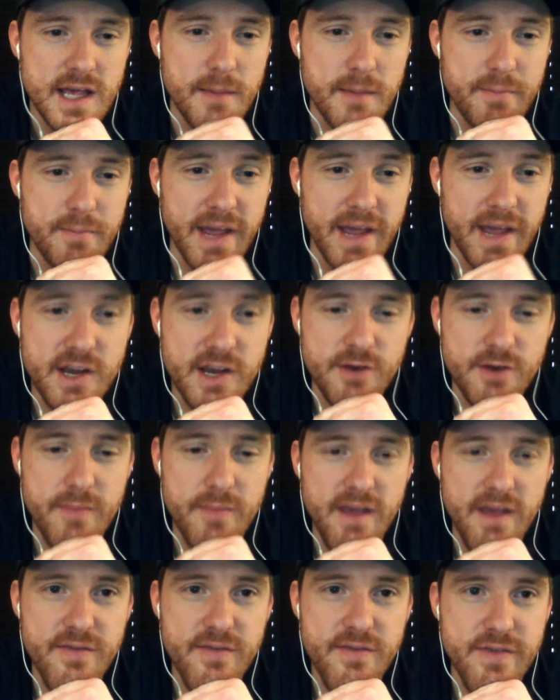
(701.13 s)
Baker
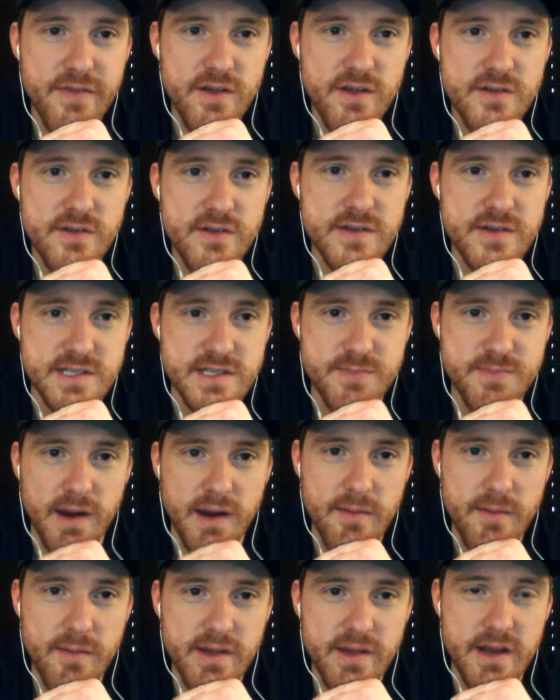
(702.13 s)
Mayfield is
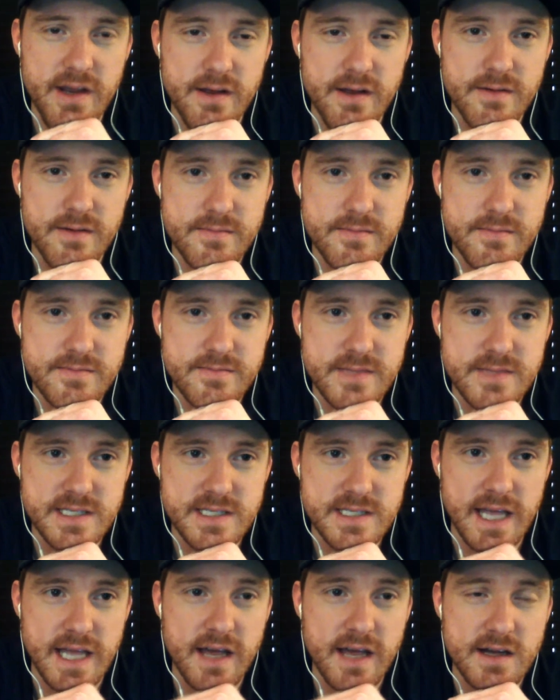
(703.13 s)
probably going to
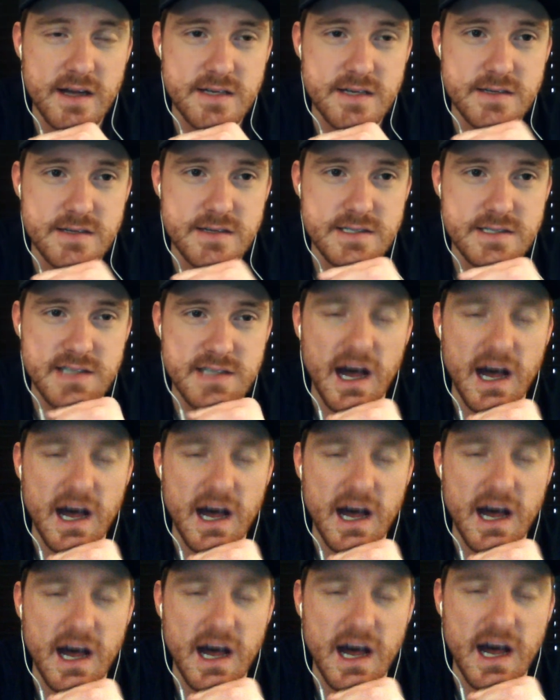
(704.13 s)
stay on
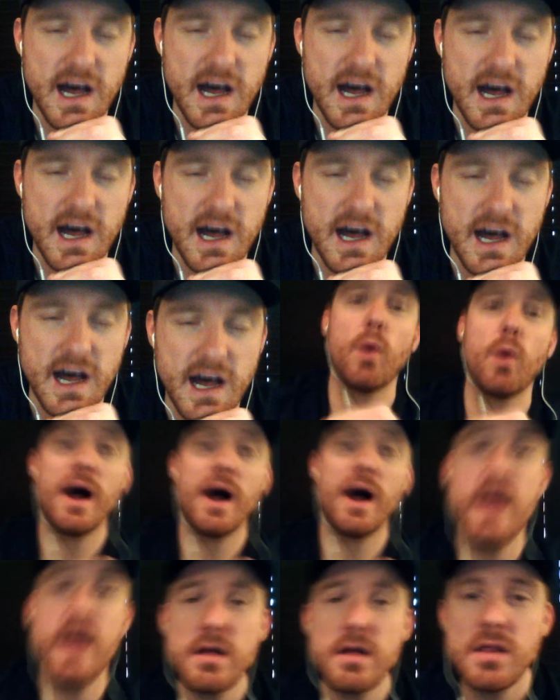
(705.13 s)
top for a
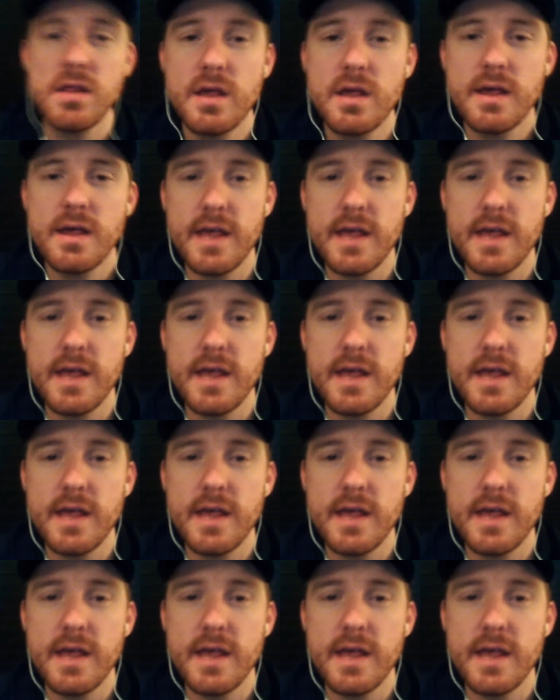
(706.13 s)
while